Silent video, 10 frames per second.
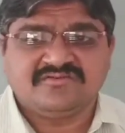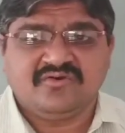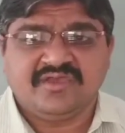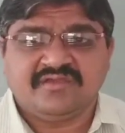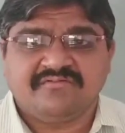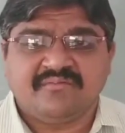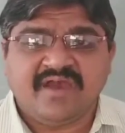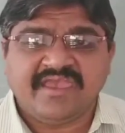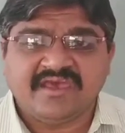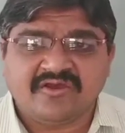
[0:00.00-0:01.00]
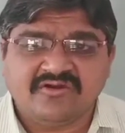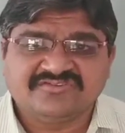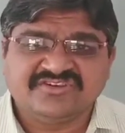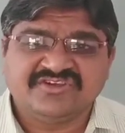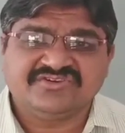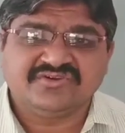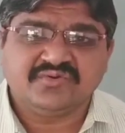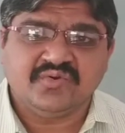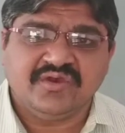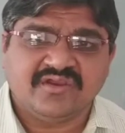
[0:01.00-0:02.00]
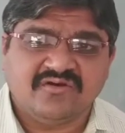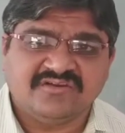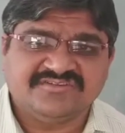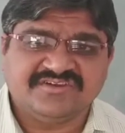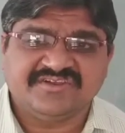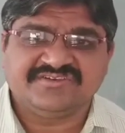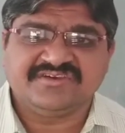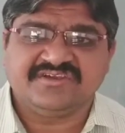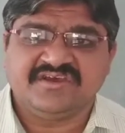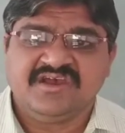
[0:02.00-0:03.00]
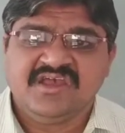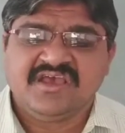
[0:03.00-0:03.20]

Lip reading: So, here from higher concentration to lower concentration,